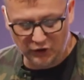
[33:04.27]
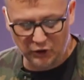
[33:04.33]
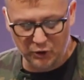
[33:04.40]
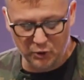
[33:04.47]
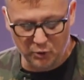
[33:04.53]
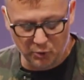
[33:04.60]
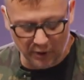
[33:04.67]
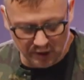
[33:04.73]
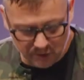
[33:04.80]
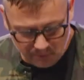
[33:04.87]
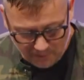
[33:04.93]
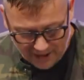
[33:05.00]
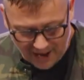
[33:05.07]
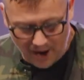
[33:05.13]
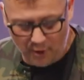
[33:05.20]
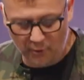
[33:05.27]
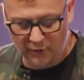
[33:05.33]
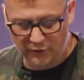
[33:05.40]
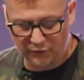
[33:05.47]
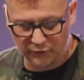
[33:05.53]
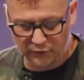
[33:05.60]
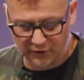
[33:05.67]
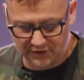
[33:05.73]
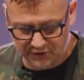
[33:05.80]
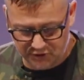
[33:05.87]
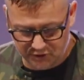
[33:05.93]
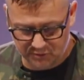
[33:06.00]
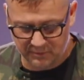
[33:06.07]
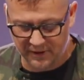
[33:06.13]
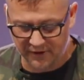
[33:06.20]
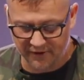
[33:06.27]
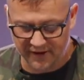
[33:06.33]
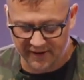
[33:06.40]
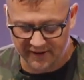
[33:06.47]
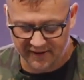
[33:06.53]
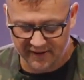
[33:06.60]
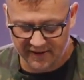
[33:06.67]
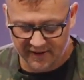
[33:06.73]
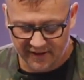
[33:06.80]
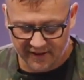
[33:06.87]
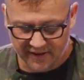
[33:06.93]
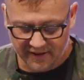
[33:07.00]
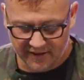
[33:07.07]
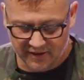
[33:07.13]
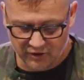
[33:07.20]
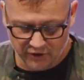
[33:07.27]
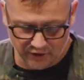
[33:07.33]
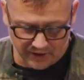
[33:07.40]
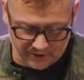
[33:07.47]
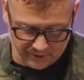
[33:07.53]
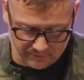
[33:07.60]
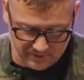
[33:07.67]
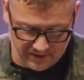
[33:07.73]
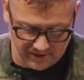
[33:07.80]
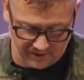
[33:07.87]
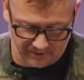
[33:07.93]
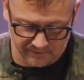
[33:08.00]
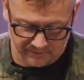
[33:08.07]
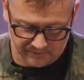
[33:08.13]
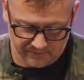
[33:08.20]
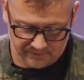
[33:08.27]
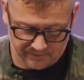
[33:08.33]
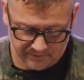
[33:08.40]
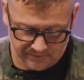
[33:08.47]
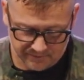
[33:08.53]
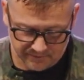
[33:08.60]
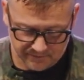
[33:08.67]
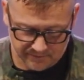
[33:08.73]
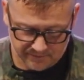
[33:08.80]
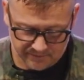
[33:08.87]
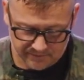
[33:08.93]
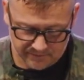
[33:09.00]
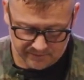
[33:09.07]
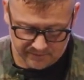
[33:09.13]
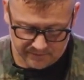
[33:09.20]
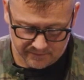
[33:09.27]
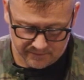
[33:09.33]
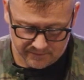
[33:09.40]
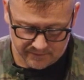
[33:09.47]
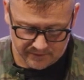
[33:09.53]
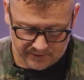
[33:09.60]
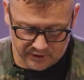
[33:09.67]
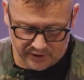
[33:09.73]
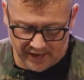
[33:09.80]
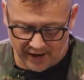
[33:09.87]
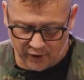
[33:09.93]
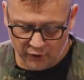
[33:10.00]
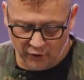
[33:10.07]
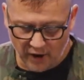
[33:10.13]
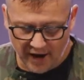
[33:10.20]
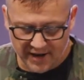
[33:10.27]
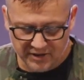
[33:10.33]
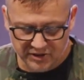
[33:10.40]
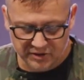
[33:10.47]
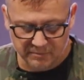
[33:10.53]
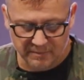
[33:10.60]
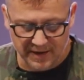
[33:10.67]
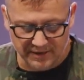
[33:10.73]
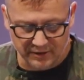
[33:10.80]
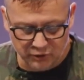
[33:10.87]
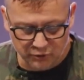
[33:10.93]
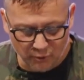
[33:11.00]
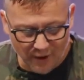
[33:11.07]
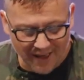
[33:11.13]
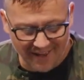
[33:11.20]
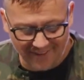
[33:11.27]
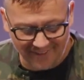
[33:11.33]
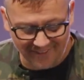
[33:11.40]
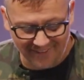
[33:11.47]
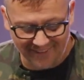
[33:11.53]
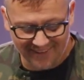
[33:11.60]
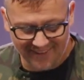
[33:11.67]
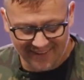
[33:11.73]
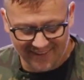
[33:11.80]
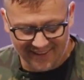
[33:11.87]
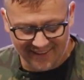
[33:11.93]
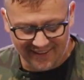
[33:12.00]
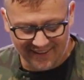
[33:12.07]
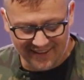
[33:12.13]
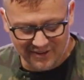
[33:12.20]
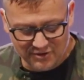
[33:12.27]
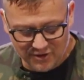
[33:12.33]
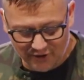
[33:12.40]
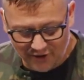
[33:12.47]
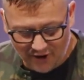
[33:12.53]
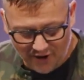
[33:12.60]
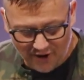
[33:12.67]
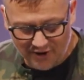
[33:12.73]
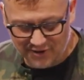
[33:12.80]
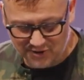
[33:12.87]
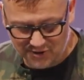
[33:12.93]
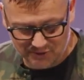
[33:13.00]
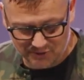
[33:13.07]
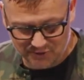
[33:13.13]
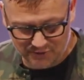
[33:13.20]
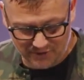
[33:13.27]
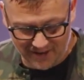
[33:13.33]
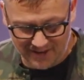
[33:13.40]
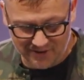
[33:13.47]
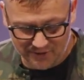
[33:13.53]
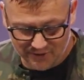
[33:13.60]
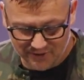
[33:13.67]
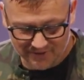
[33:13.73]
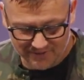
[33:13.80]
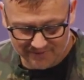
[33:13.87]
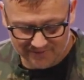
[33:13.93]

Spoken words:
you with power through his Spirit in your inner being, so that Christ may dwell in your hearts through faith.